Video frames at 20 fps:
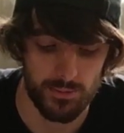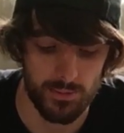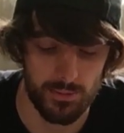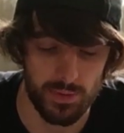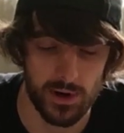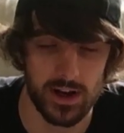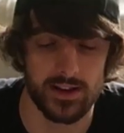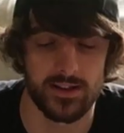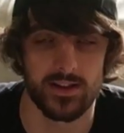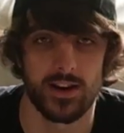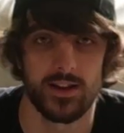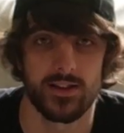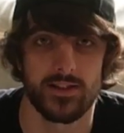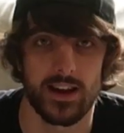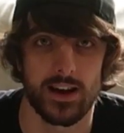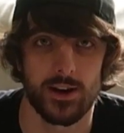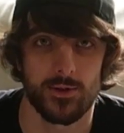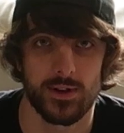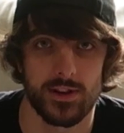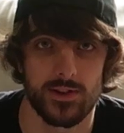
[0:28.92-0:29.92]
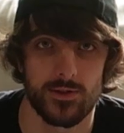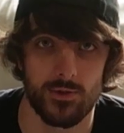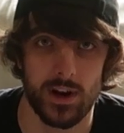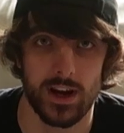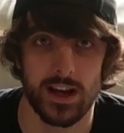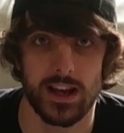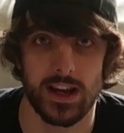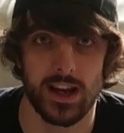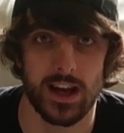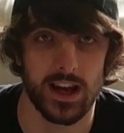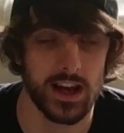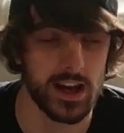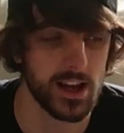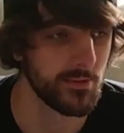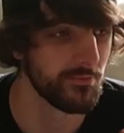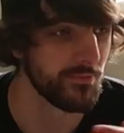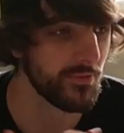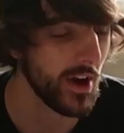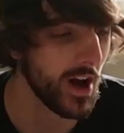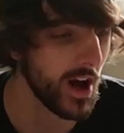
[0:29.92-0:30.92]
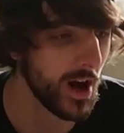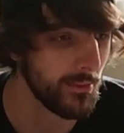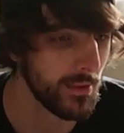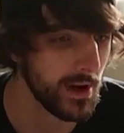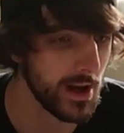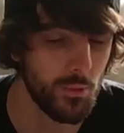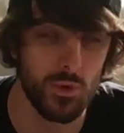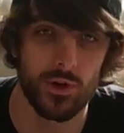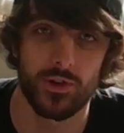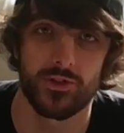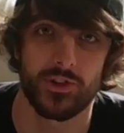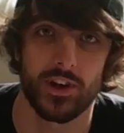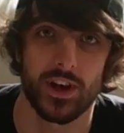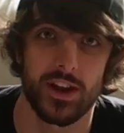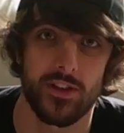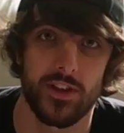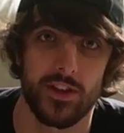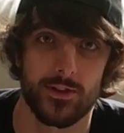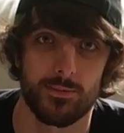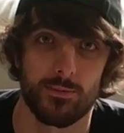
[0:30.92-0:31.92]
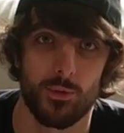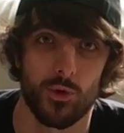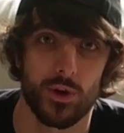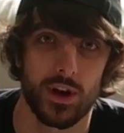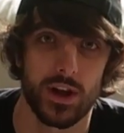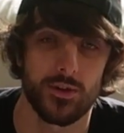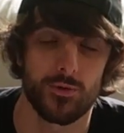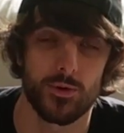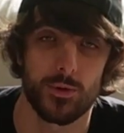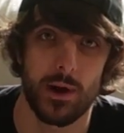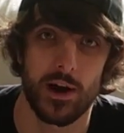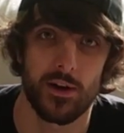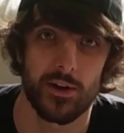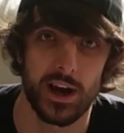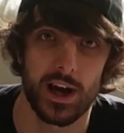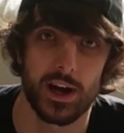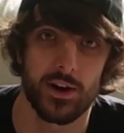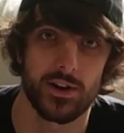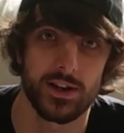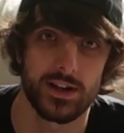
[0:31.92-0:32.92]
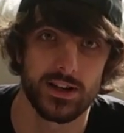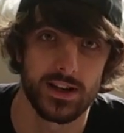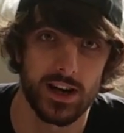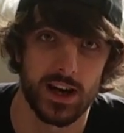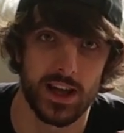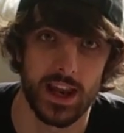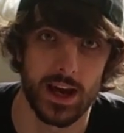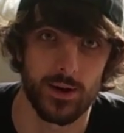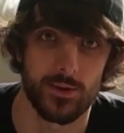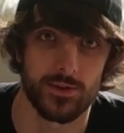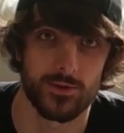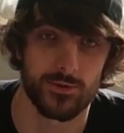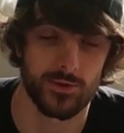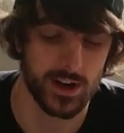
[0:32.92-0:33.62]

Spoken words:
But it turns out it's raining again. It was sunny this morning for about an hour, and now it's